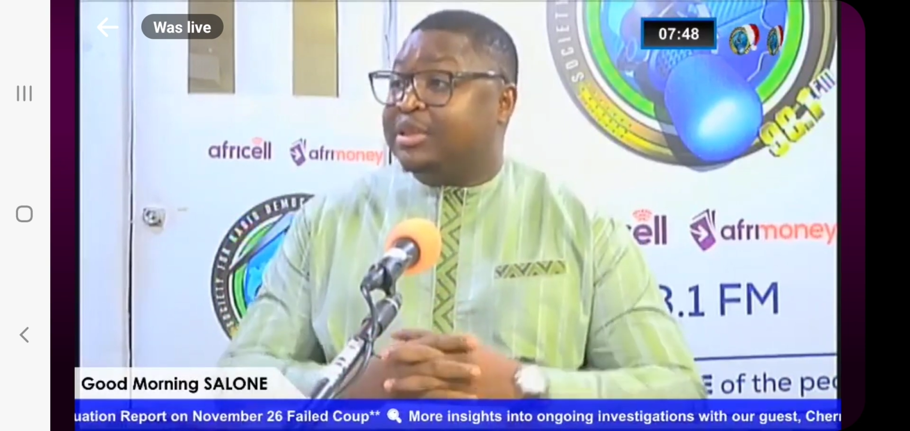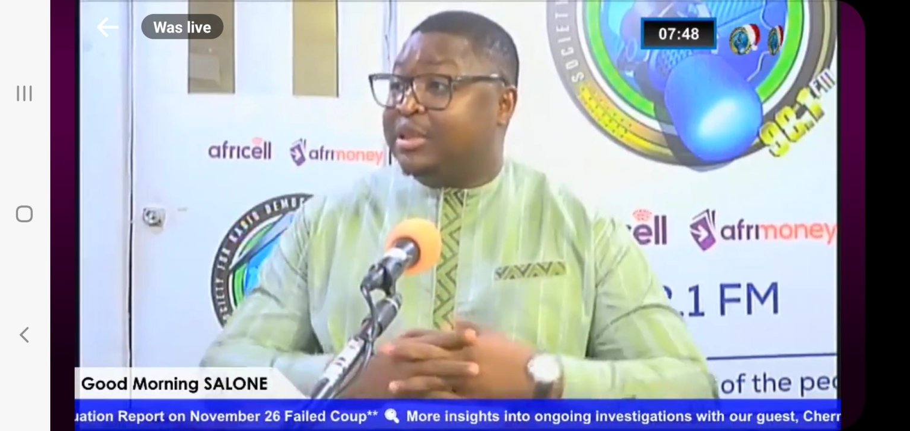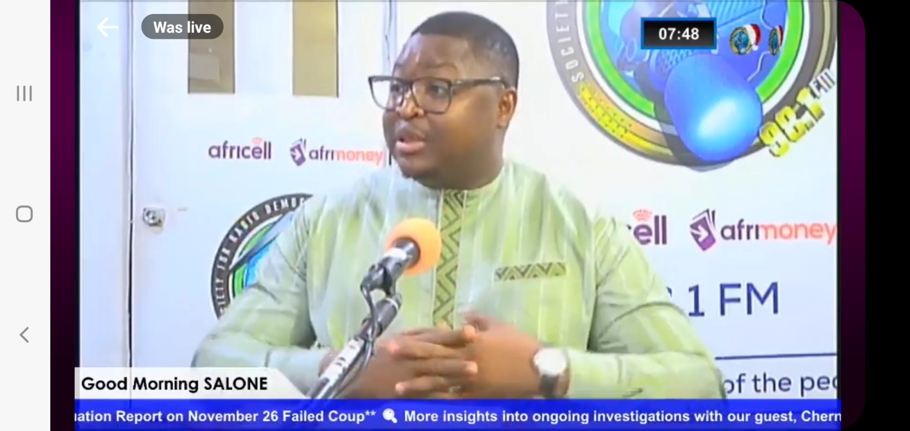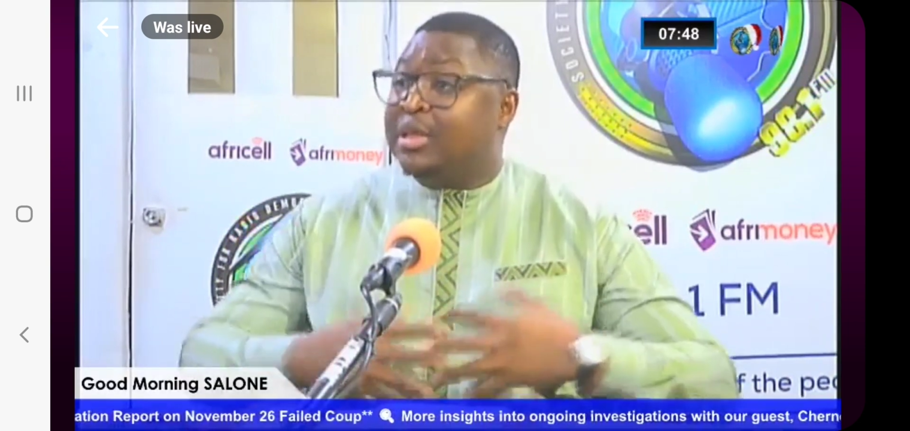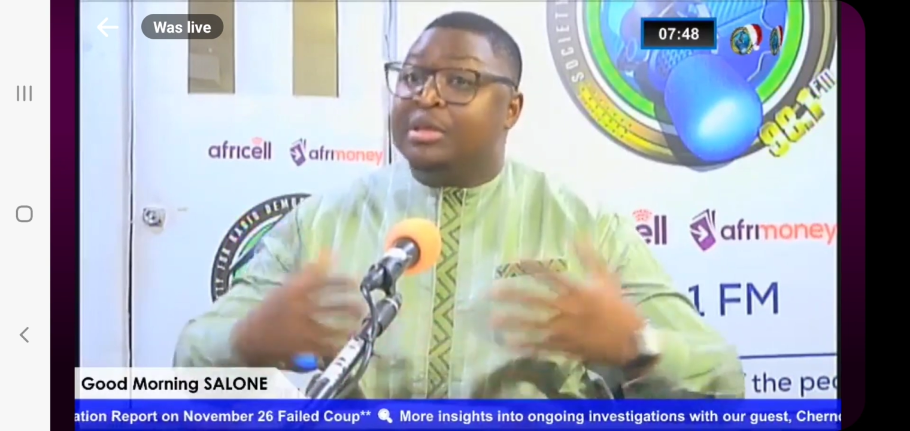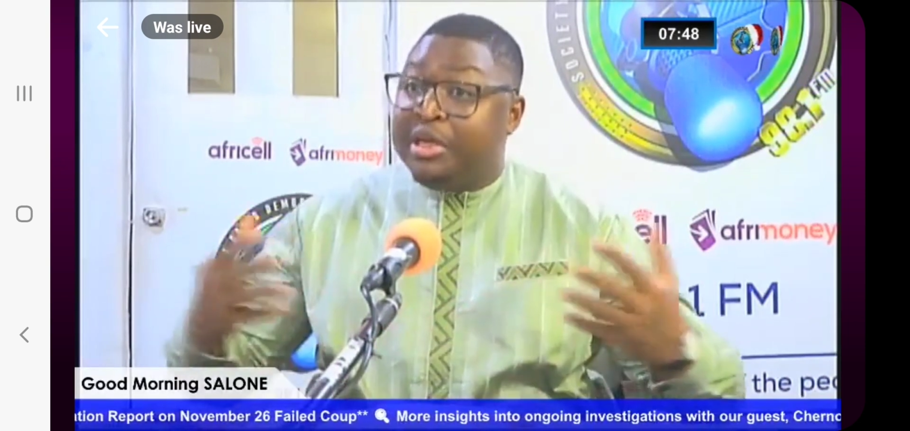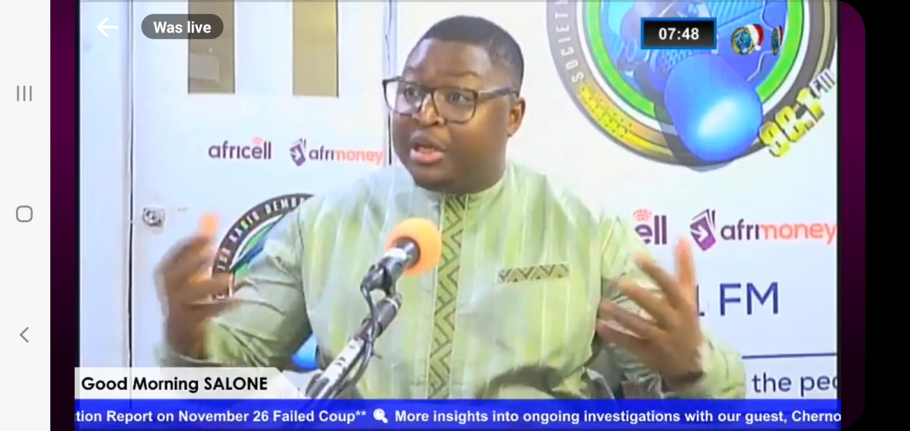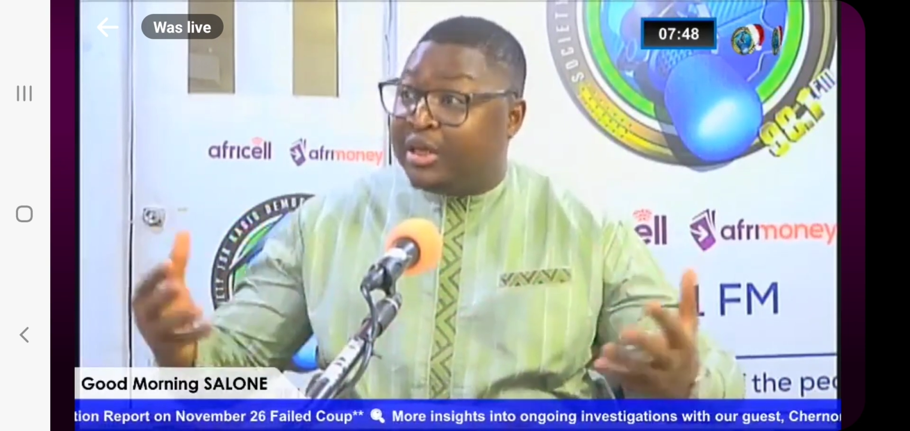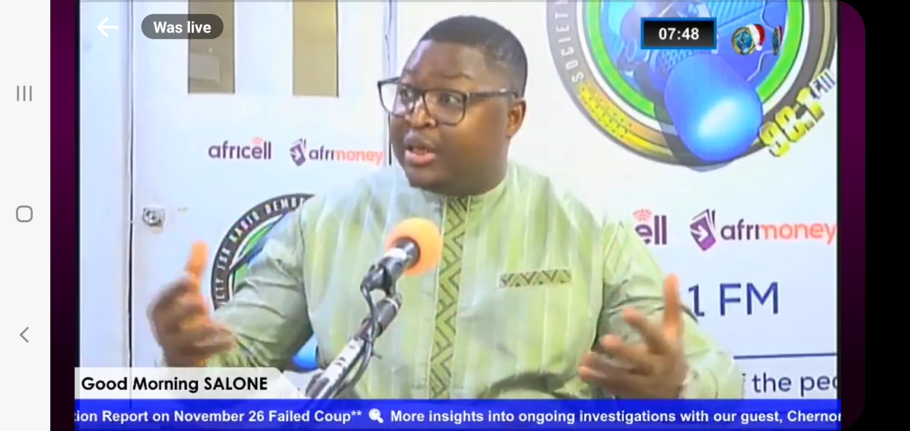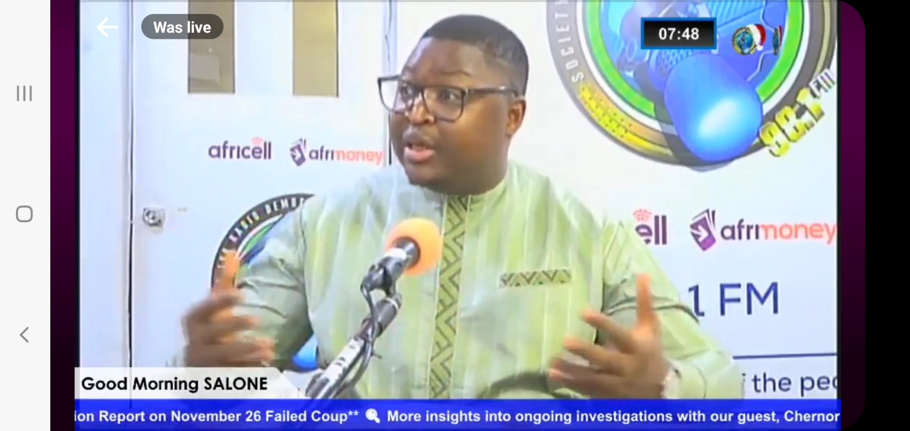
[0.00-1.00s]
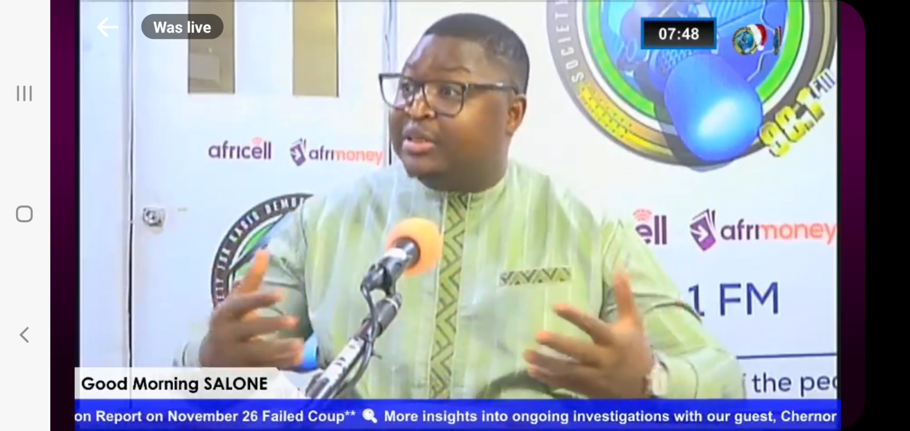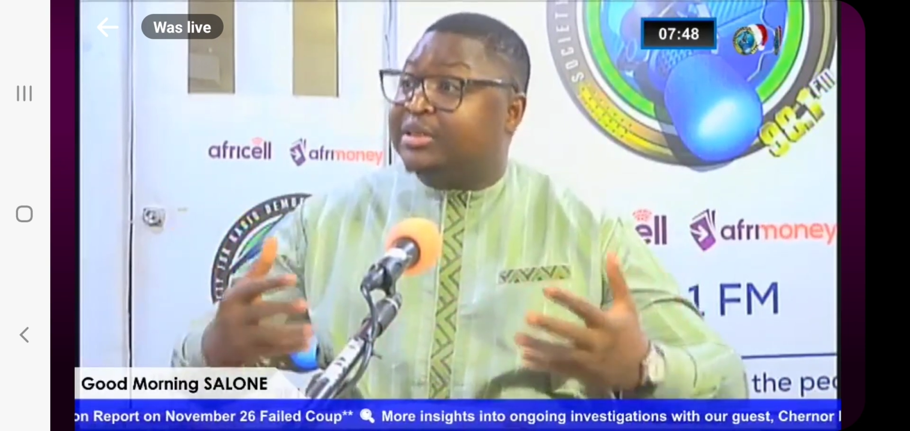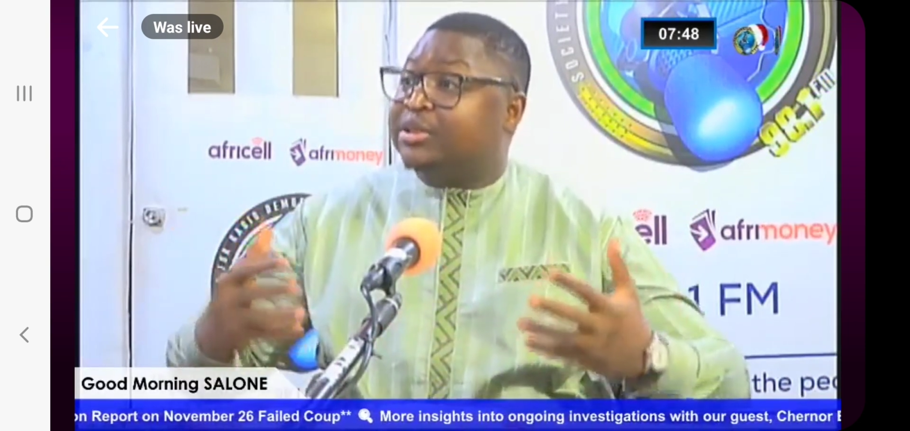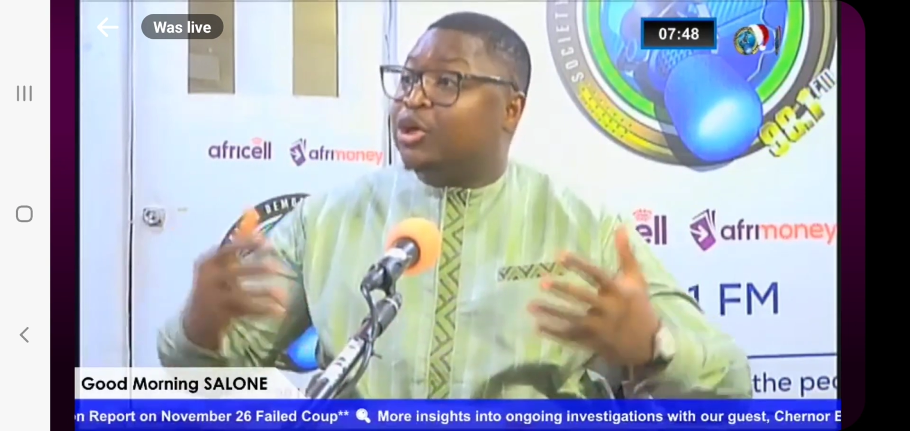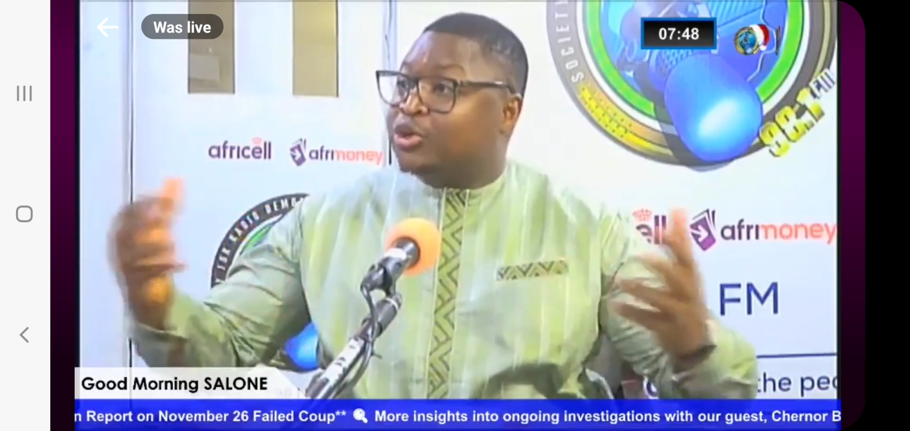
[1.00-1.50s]
Then can get
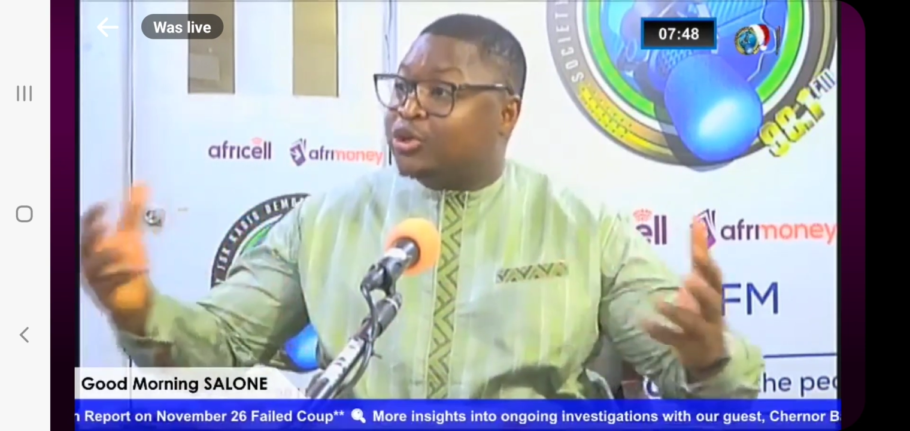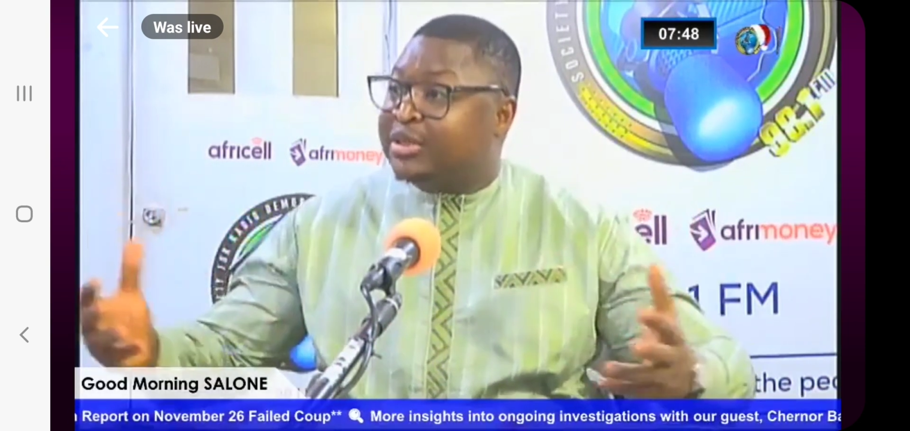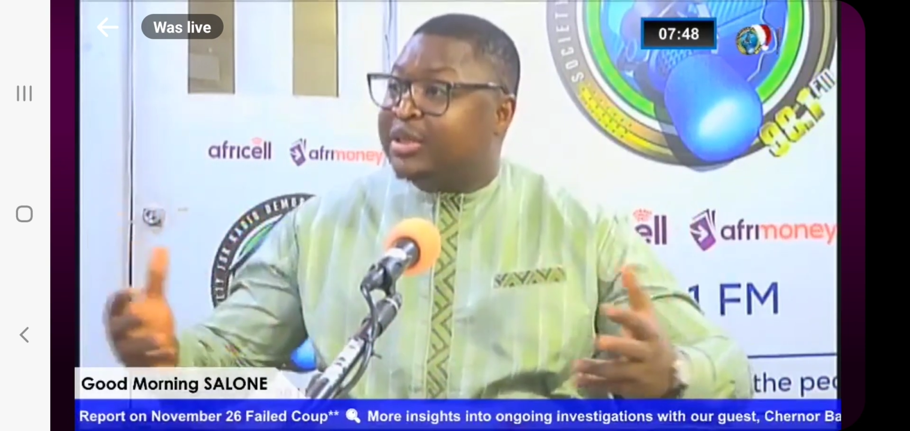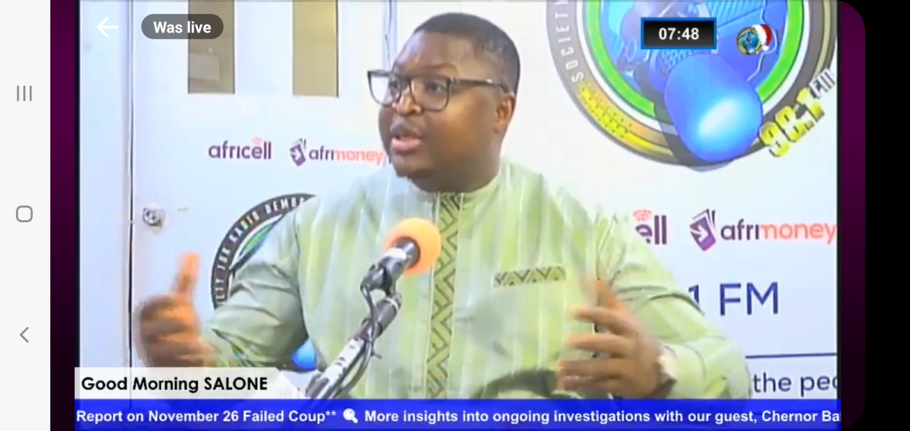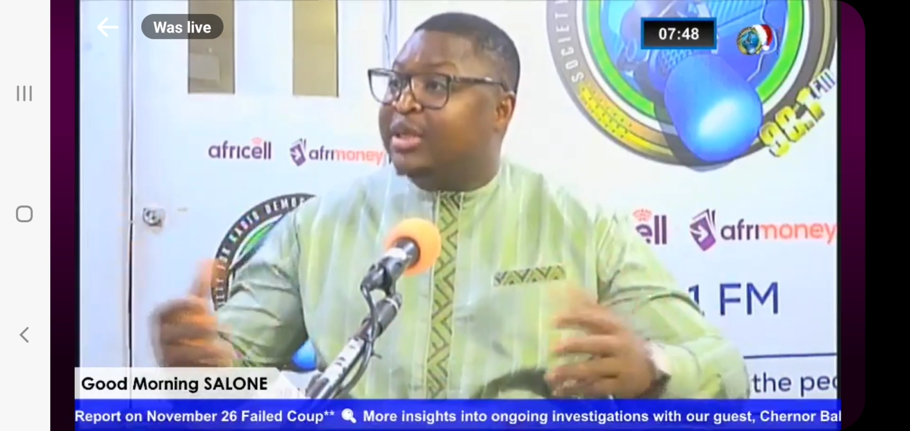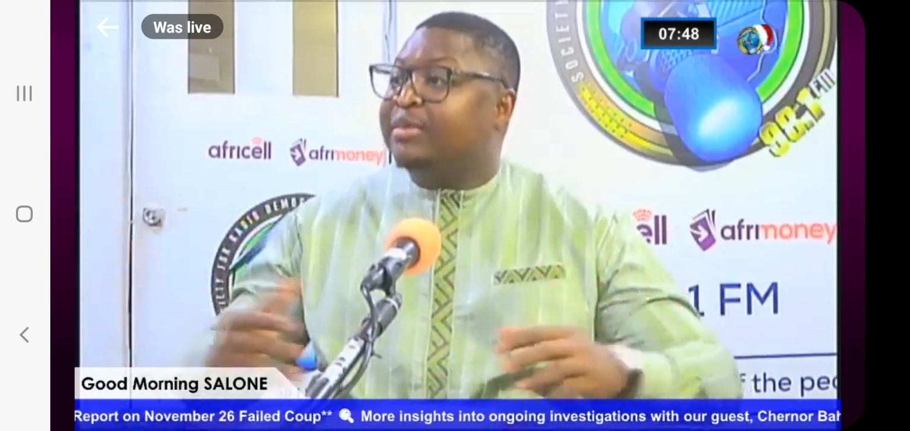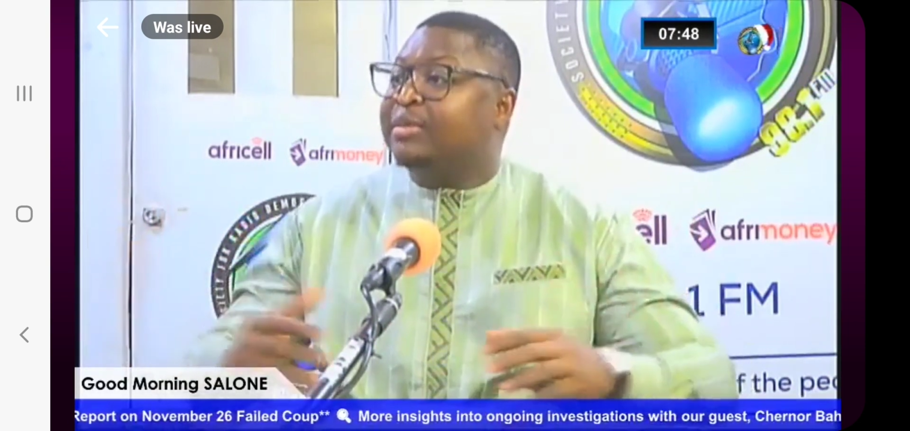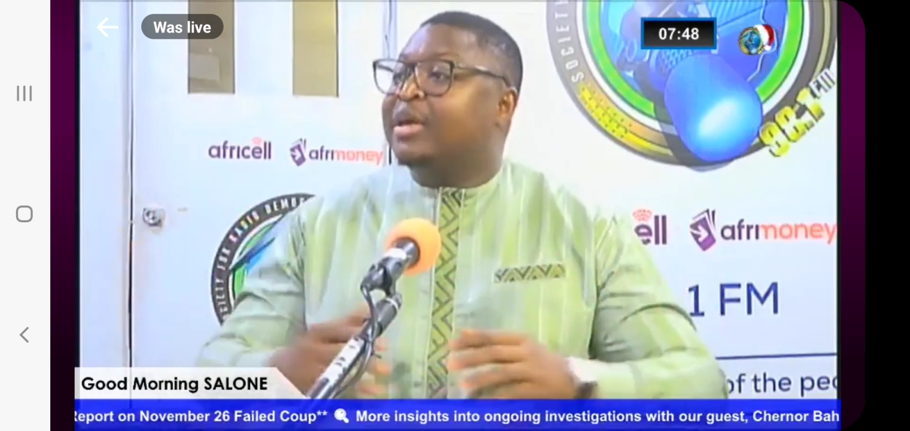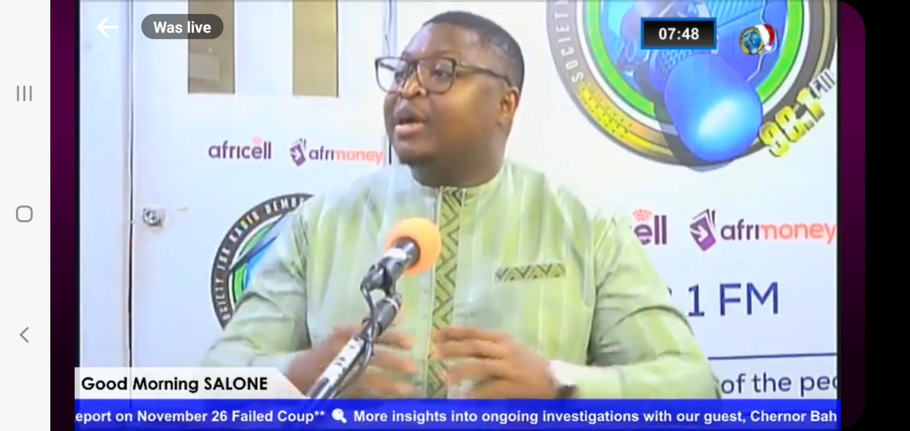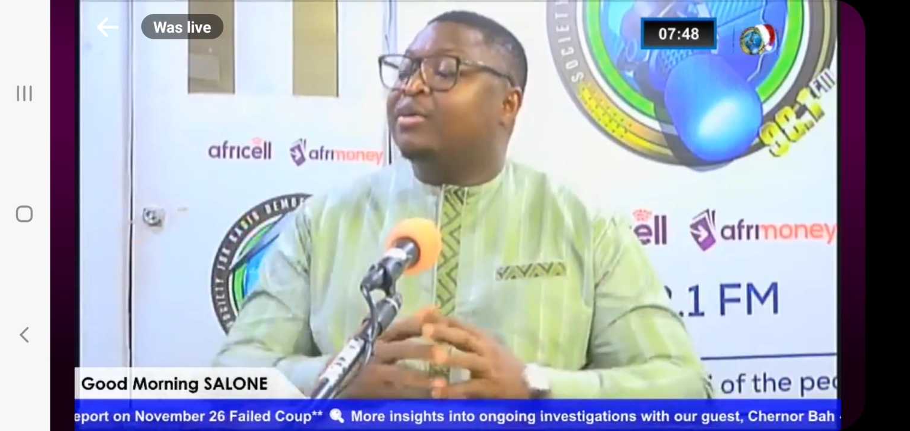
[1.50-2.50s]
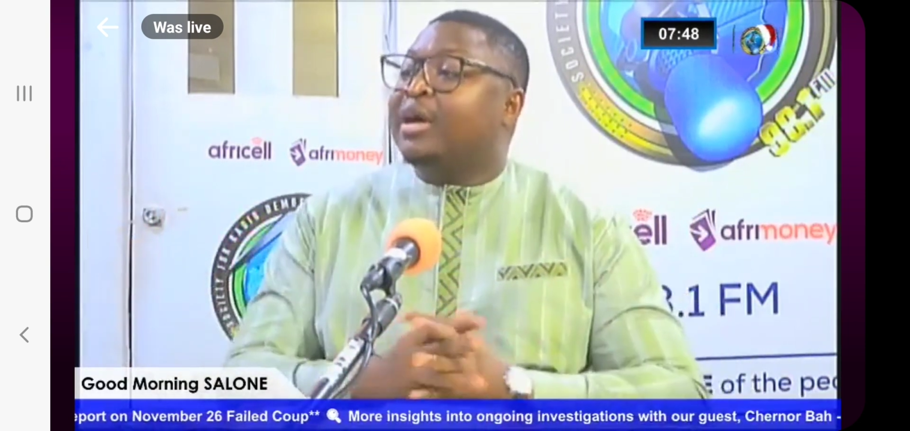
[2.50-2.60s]
consulates in other